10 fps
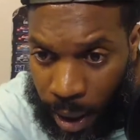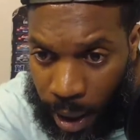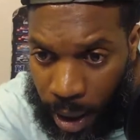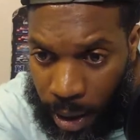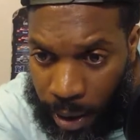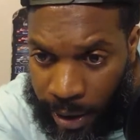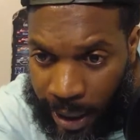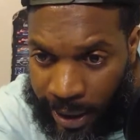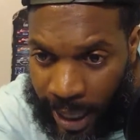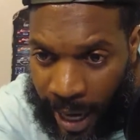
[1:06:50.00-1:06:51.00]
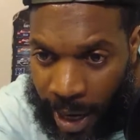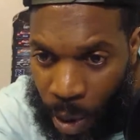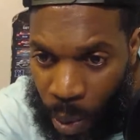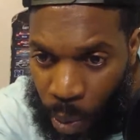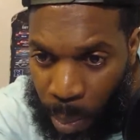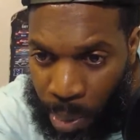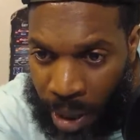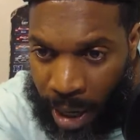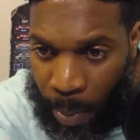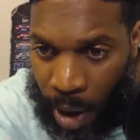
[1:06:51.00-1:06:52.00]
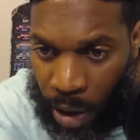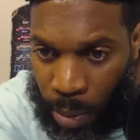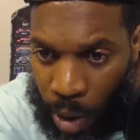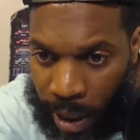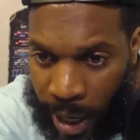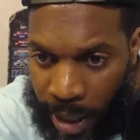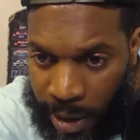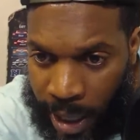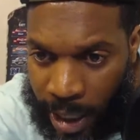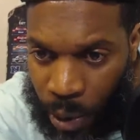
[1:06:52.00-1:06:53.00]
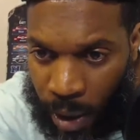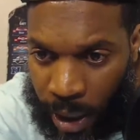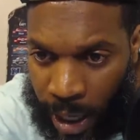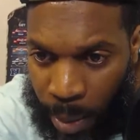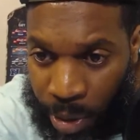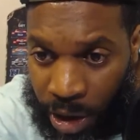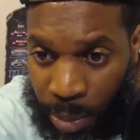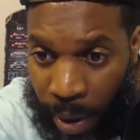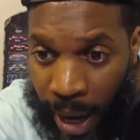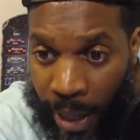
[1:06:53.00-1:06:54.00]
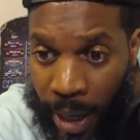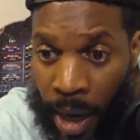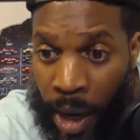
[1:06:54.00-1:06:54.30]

And he says, and will Pitt and Baltimore games next week get pushed back?